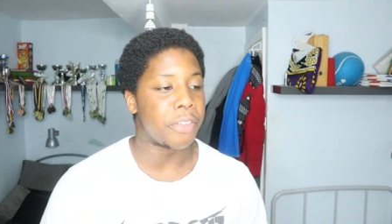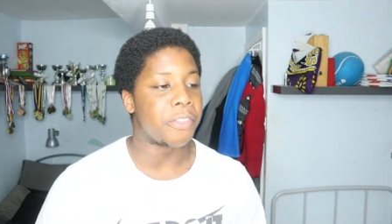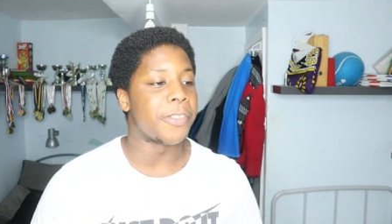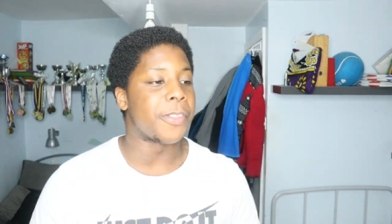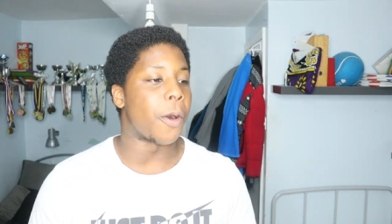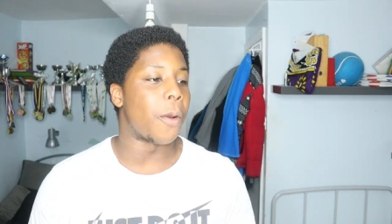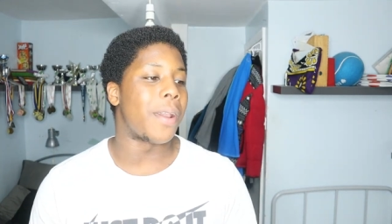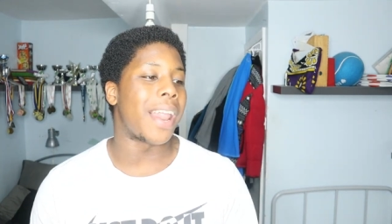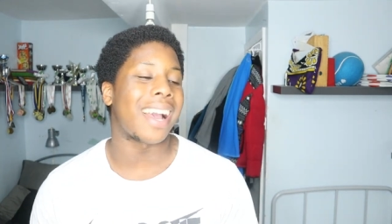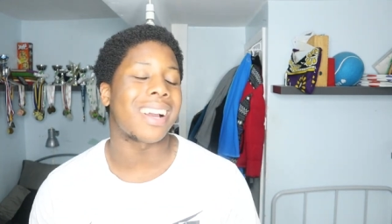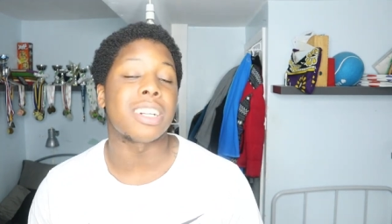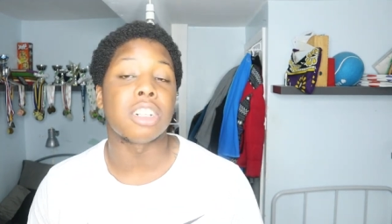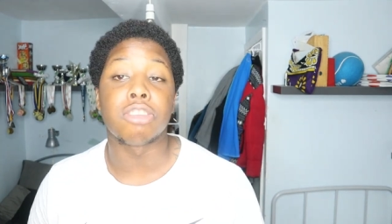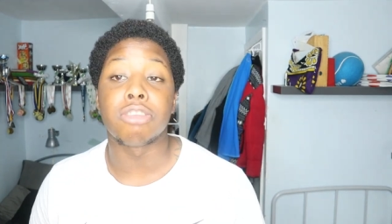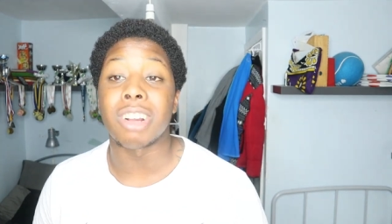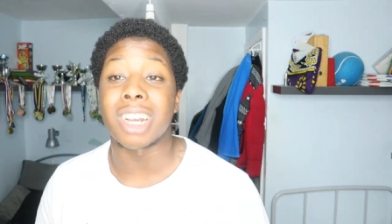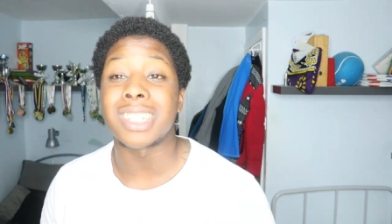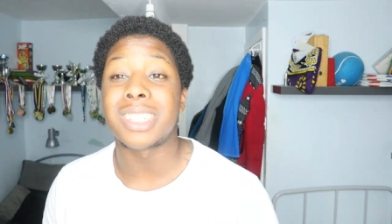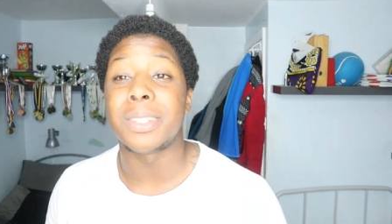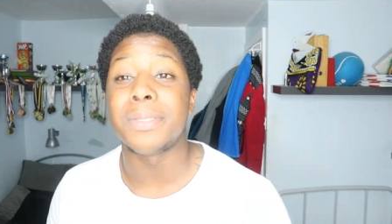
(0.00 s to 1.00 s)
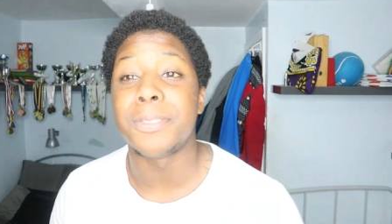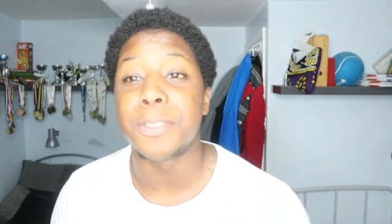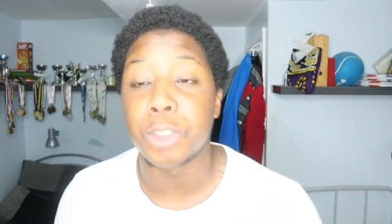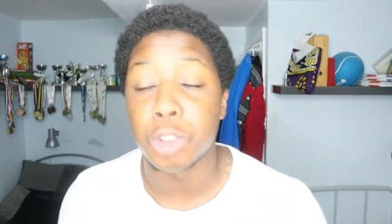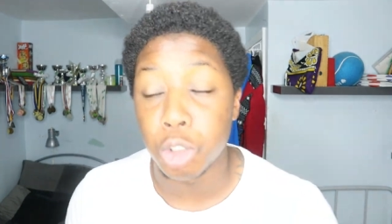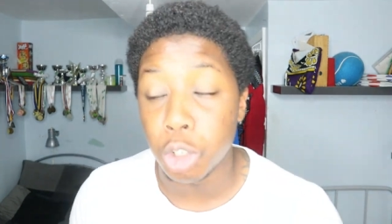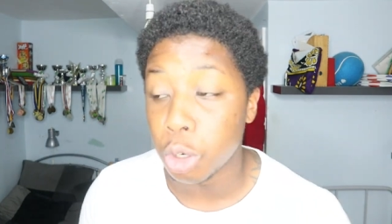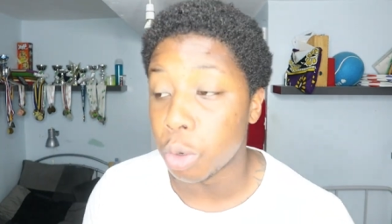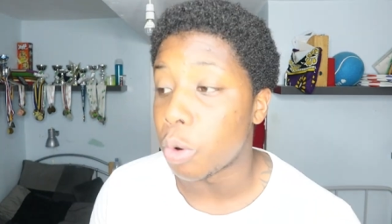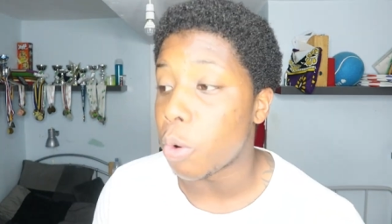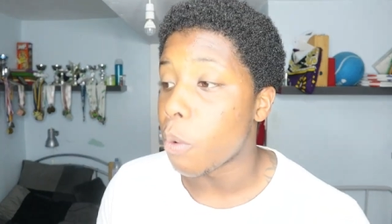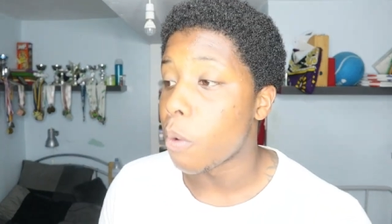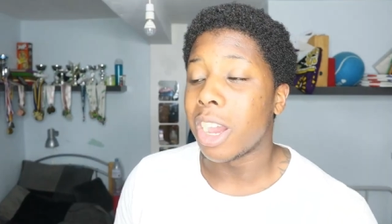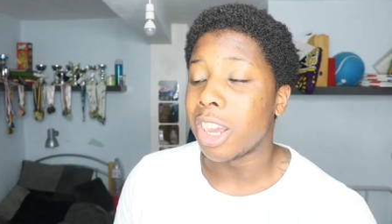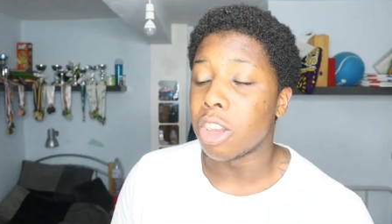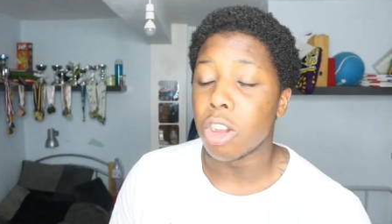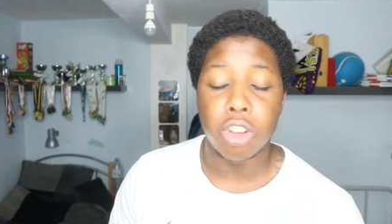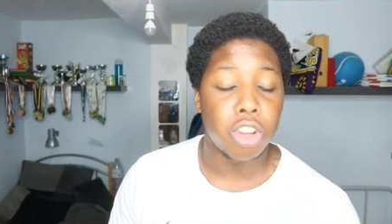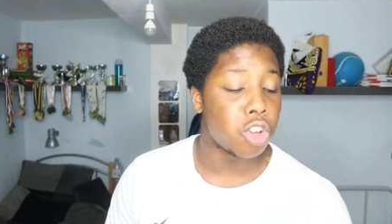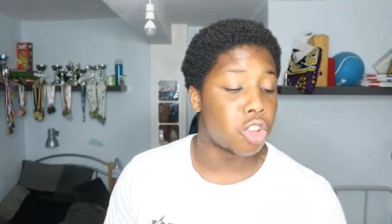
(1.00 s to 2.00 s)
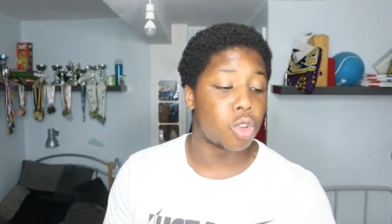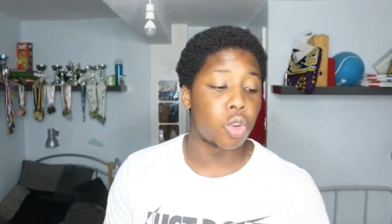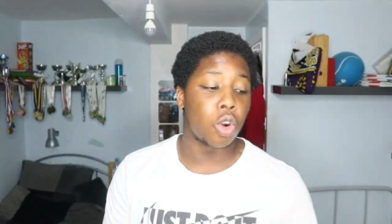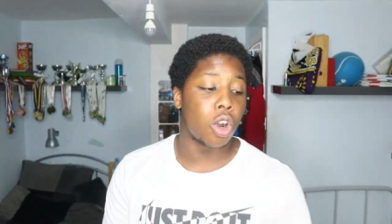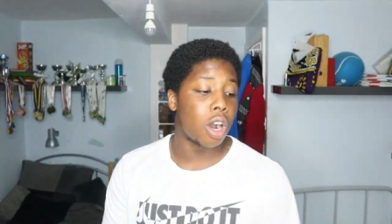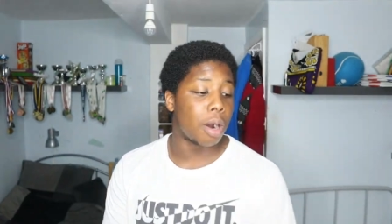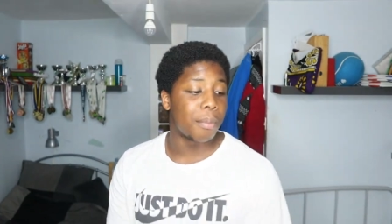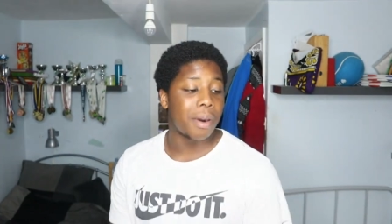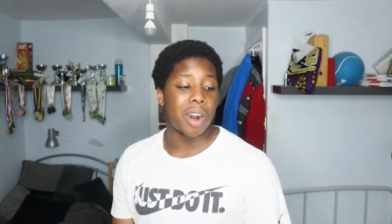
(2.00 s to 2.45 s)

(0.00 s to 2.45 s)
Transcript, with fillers: If you don't like aggressive drill where you're just talking